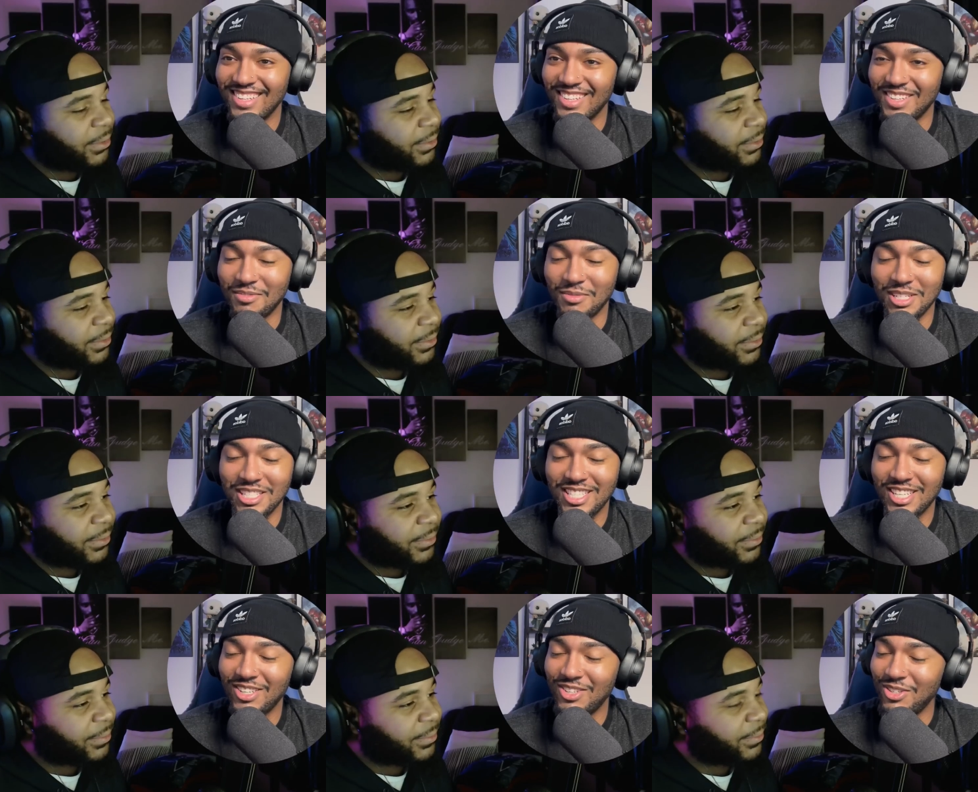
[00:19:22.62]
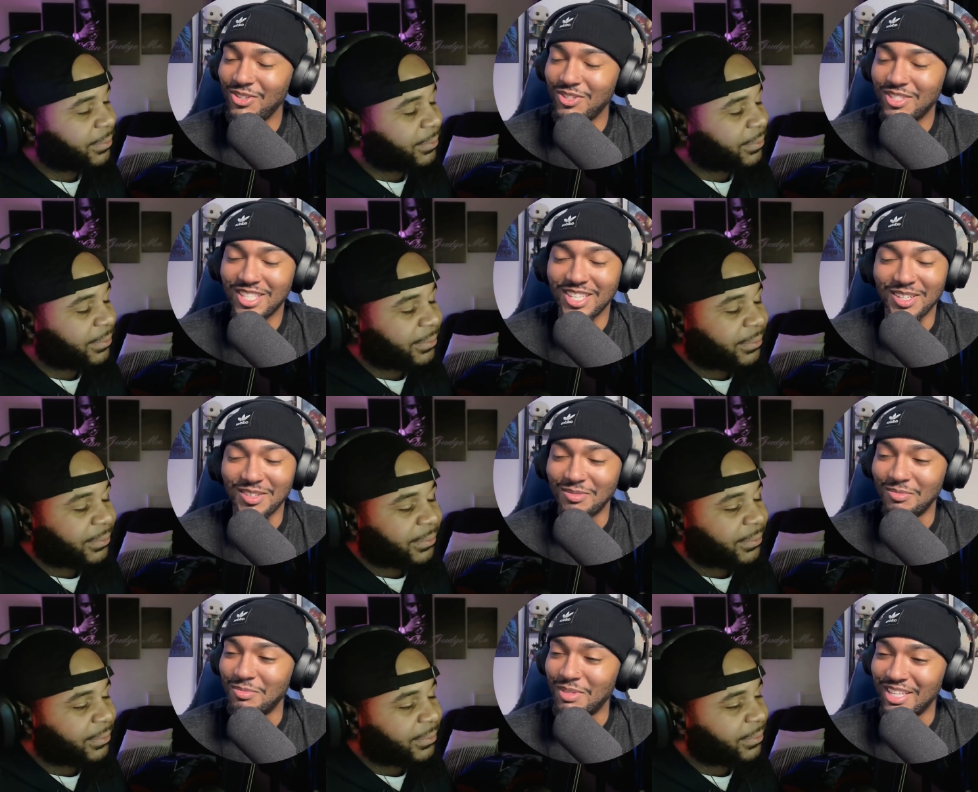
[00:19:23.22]
Speaker 1: Let me tell you
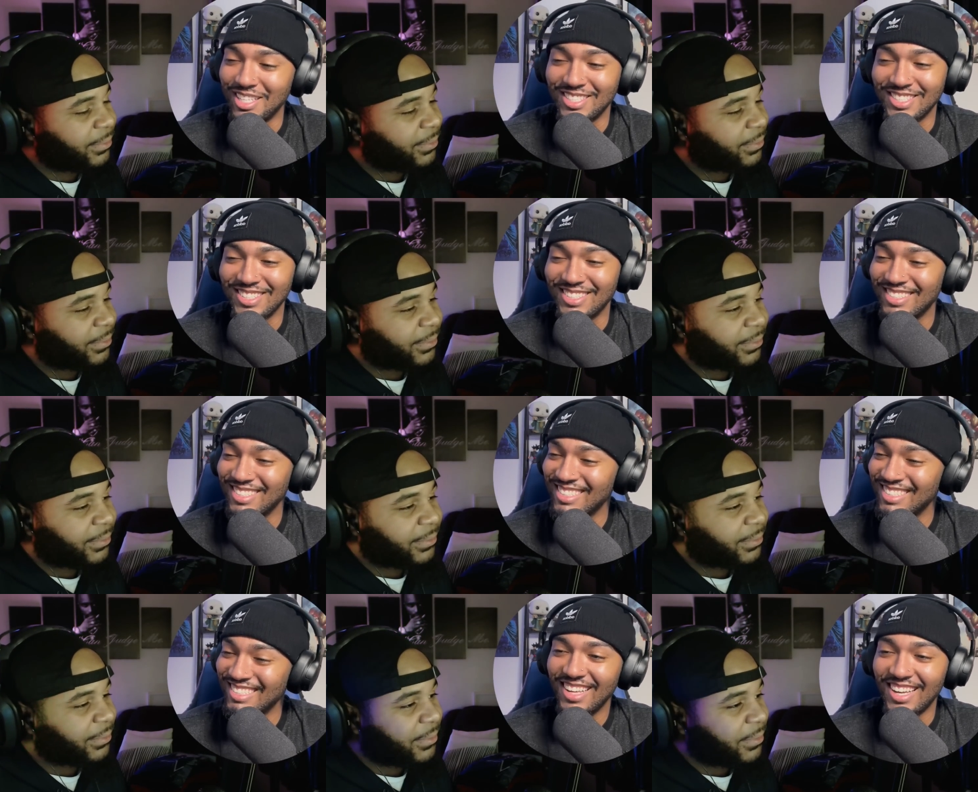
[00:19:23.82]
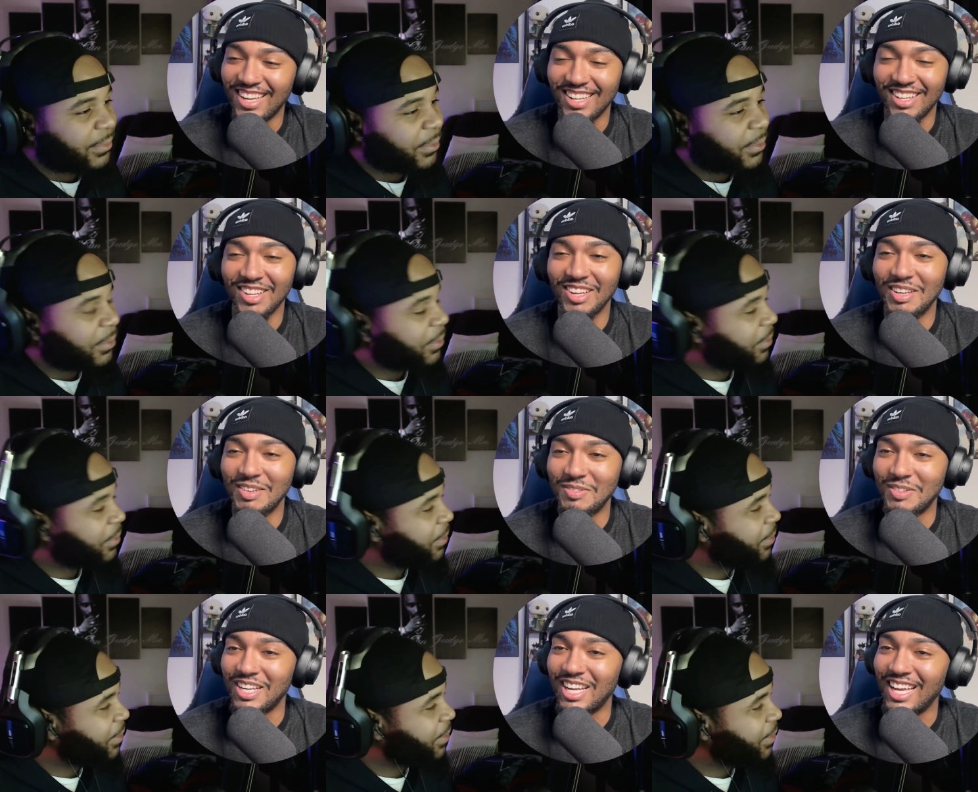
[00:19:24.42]
something, Major. I
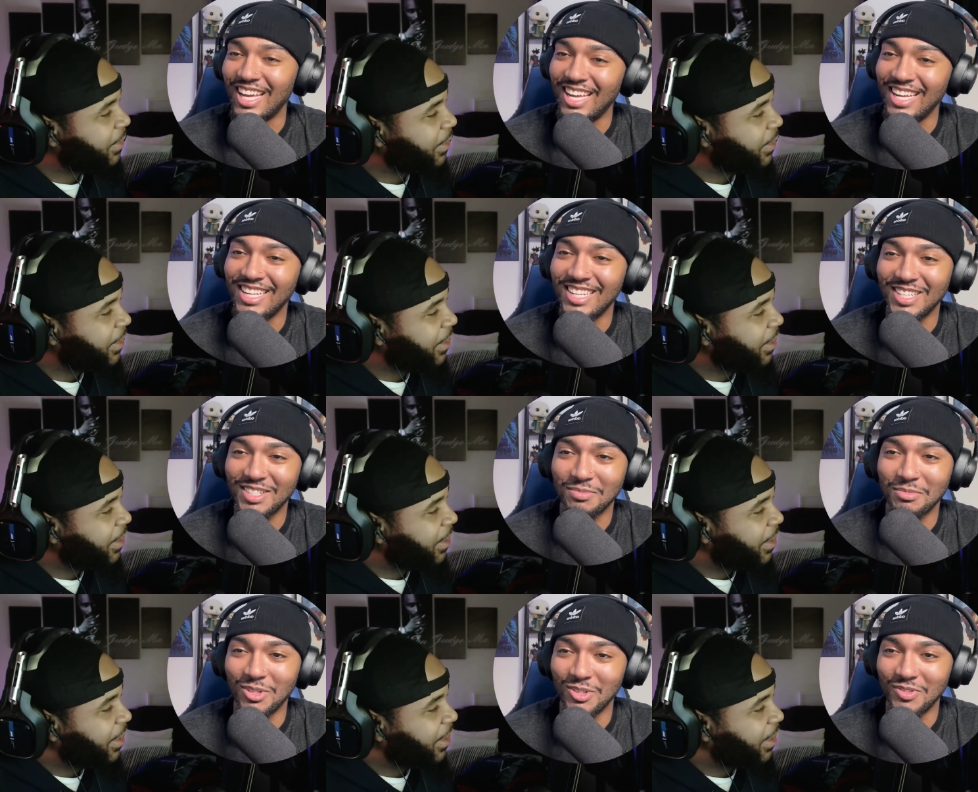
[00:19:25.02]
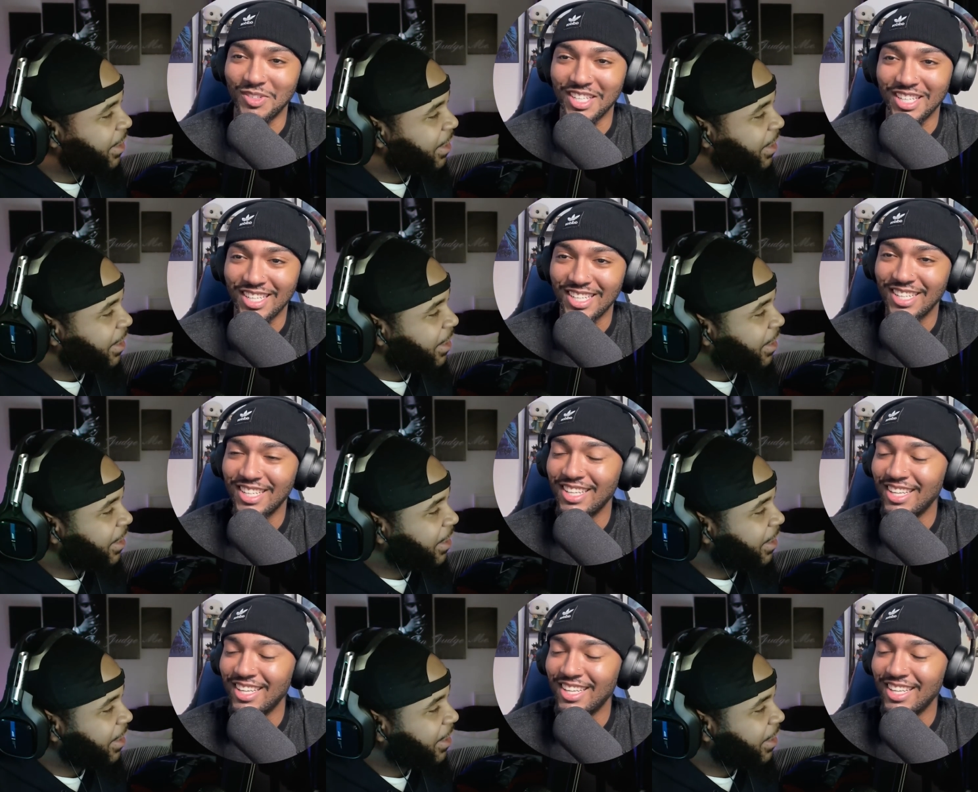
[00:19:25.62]
love and I hate this movie.